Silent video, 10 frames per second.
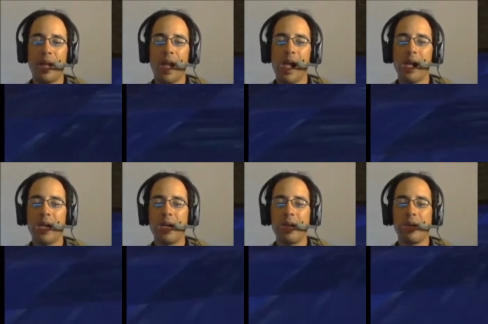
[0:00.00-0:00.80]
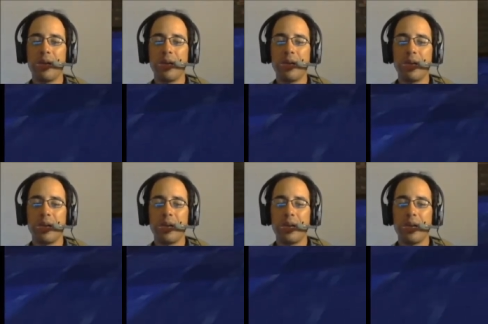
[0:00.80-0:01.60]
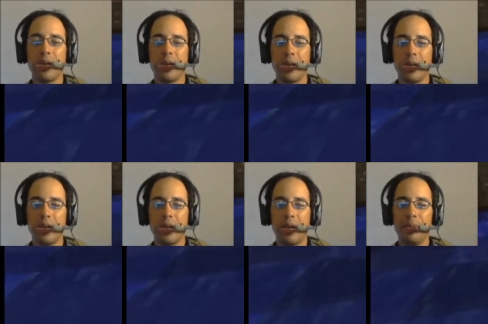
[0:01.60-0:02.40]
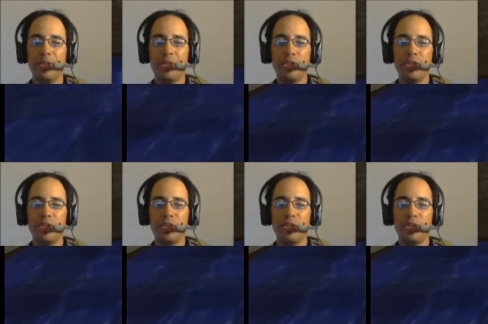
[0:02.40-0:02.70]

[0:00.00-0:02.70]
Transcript: I mean, I